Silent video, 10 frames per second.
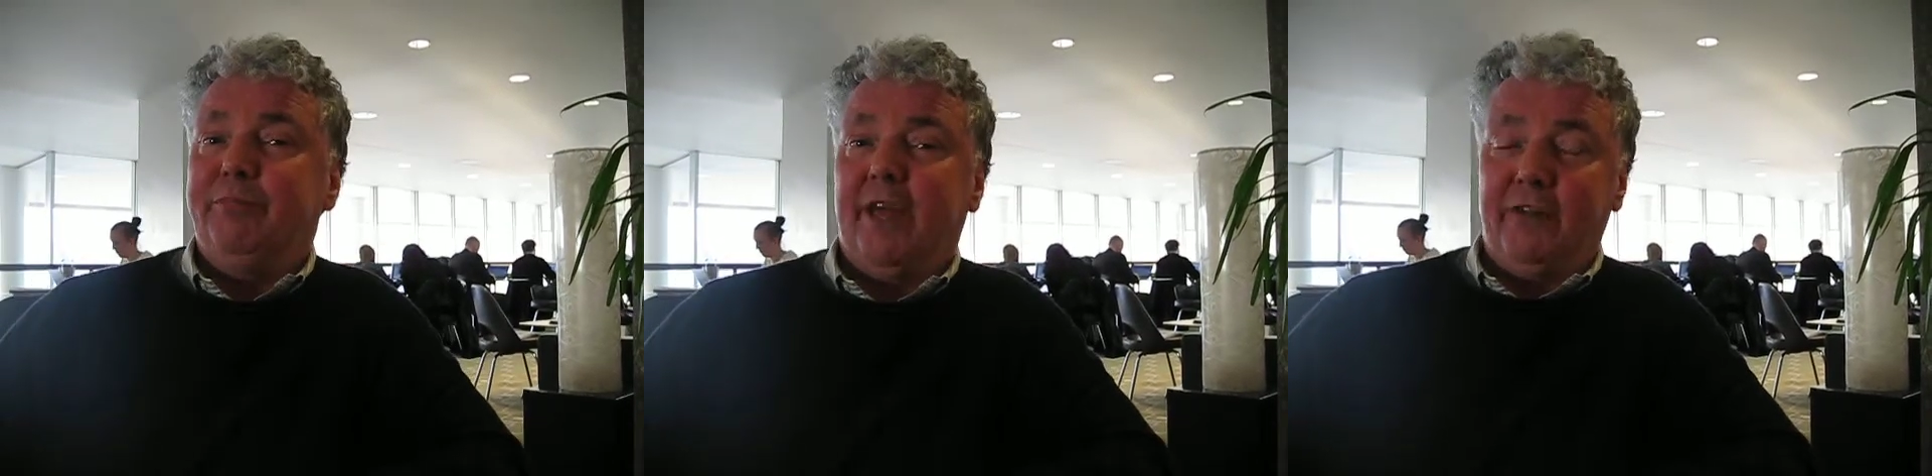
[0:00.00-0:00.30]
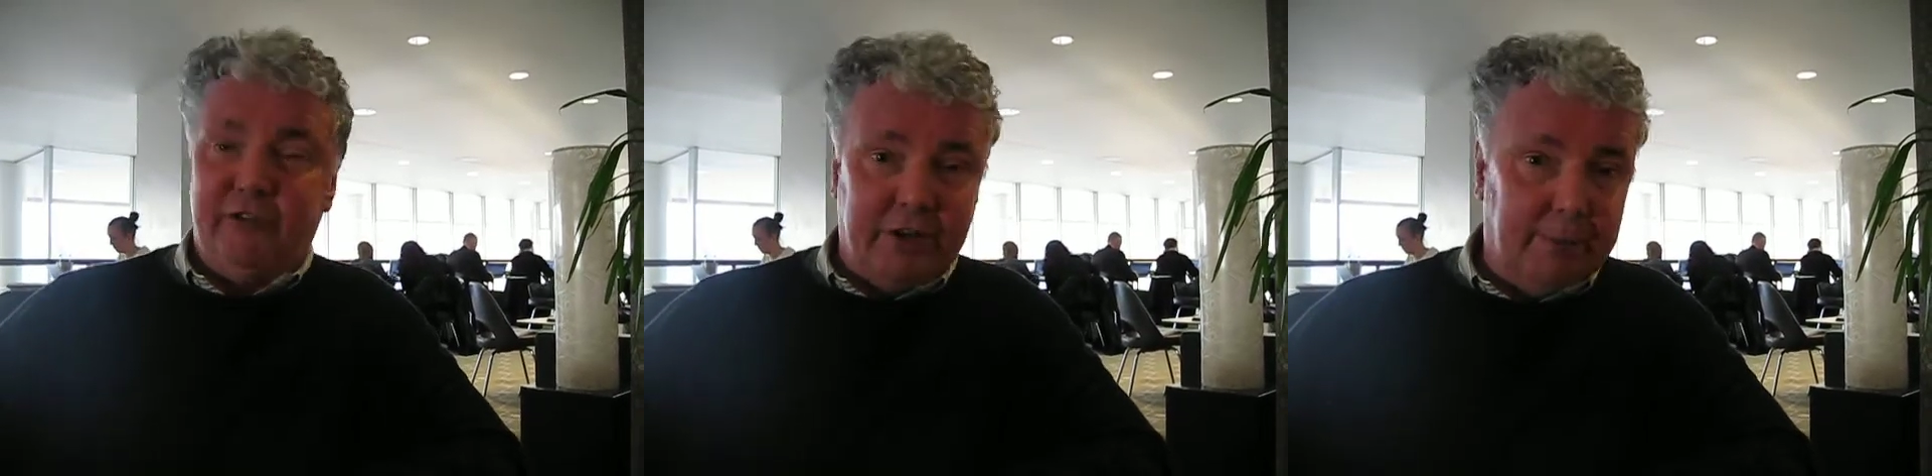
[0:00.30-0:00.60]

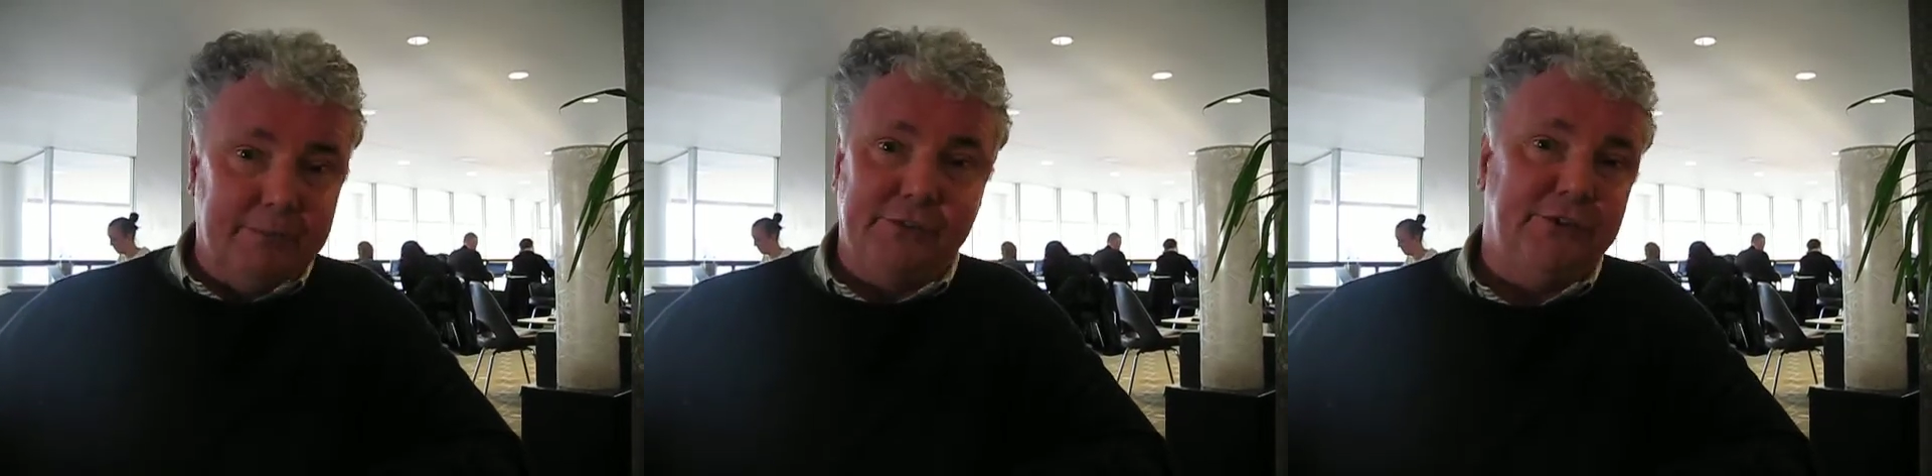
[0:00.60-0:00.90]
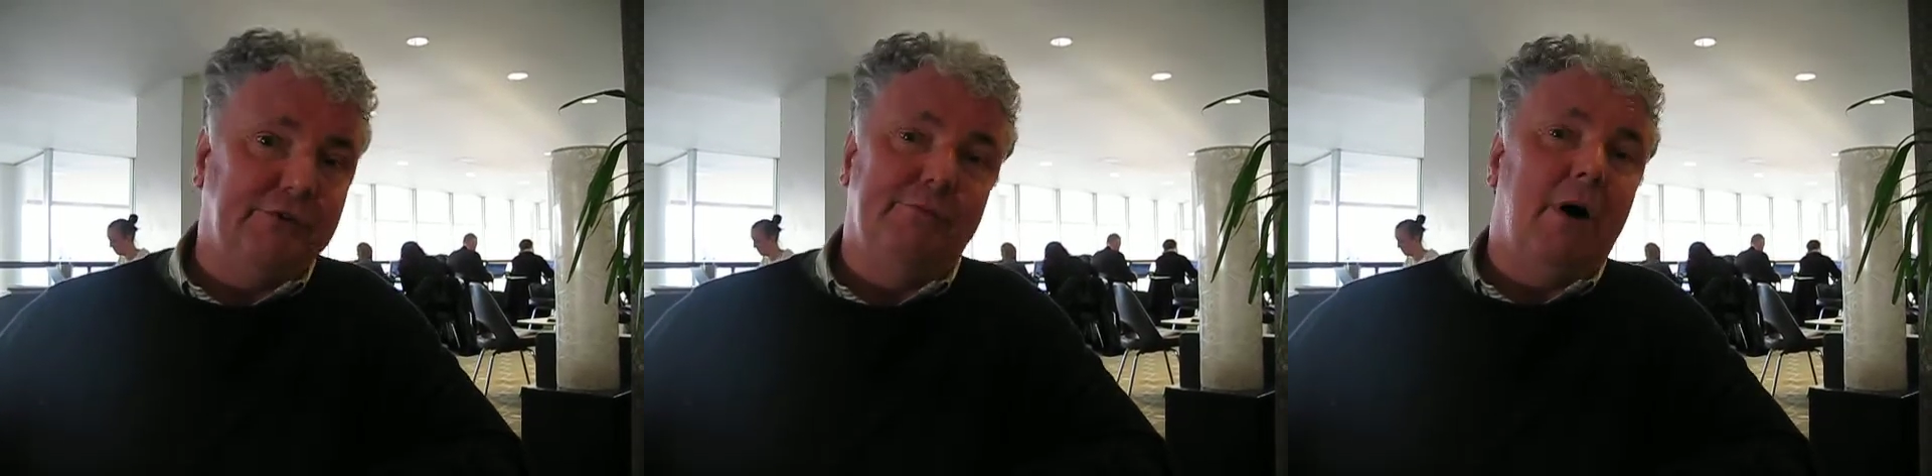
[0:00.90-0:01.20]
in terms
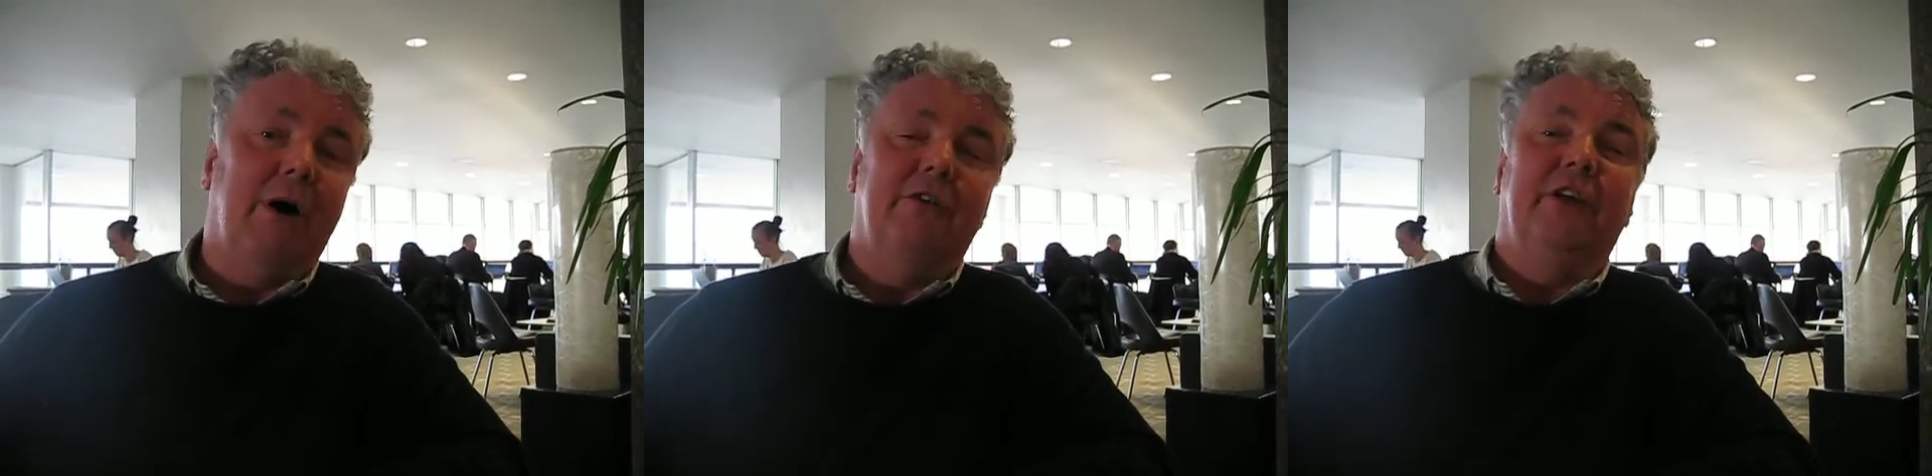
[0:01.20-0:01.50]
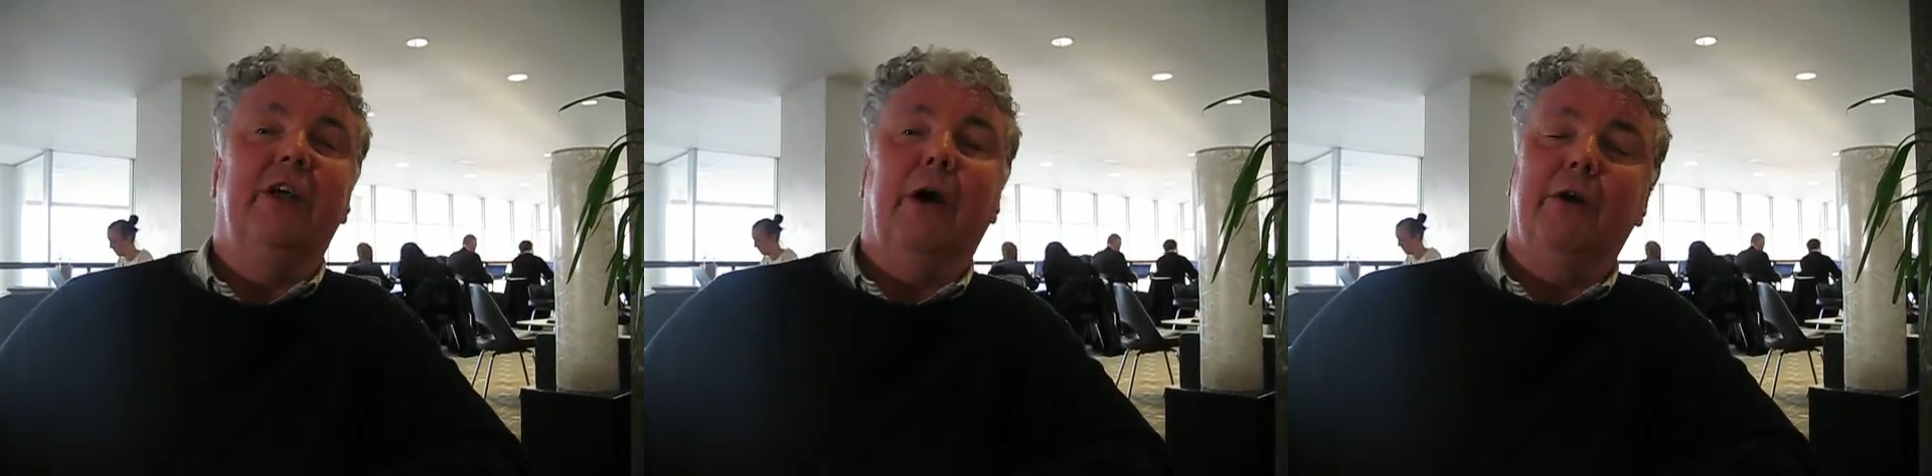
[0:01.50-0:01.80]
of
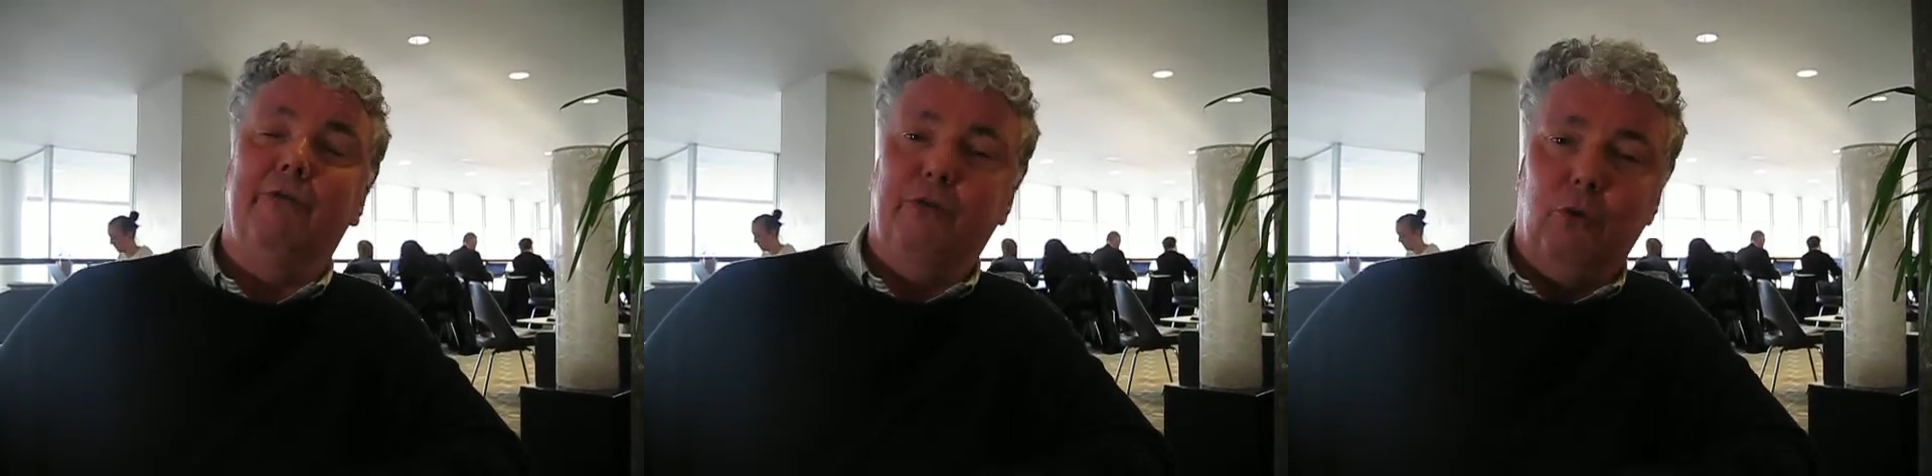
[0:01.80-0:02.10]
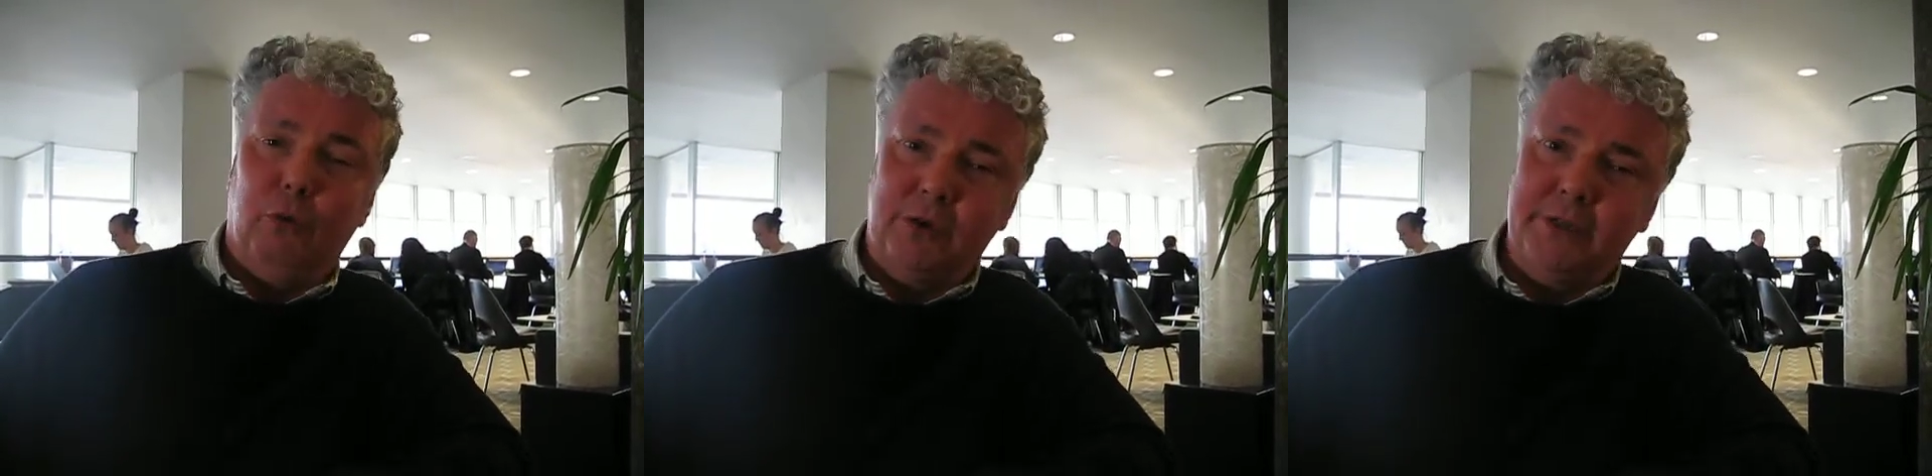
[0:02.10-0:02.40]
marketing going
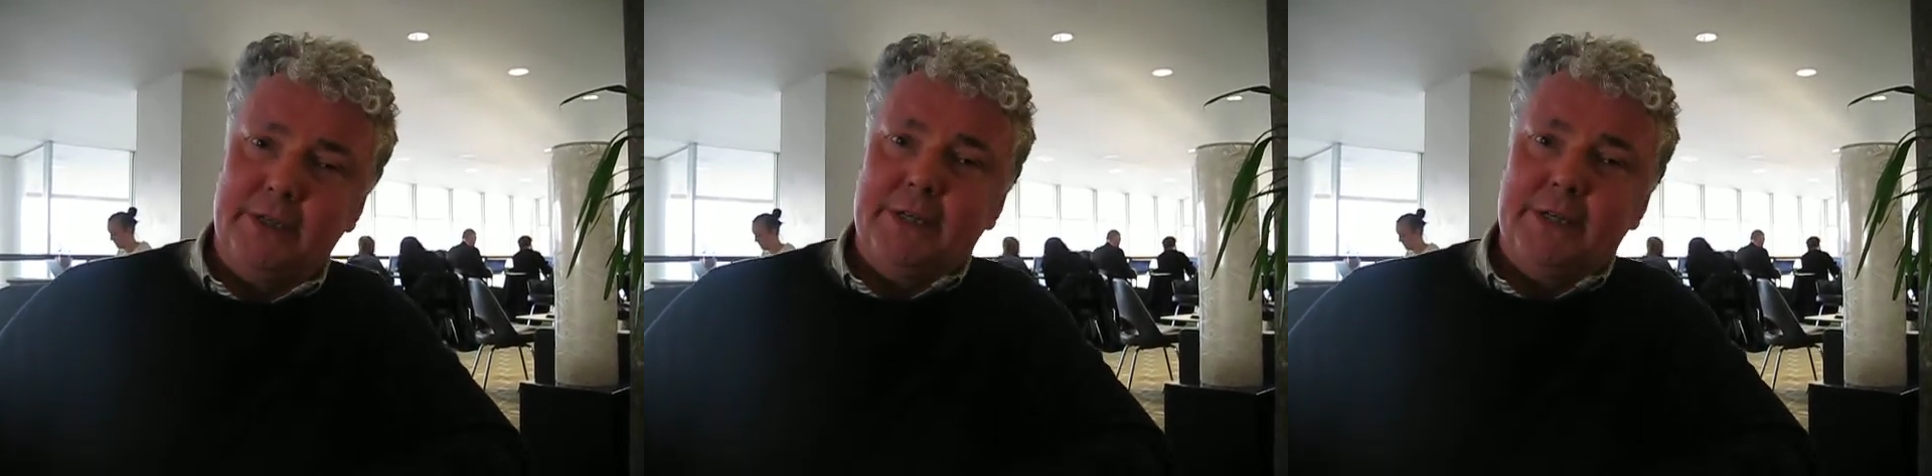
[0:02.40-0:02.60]
forward.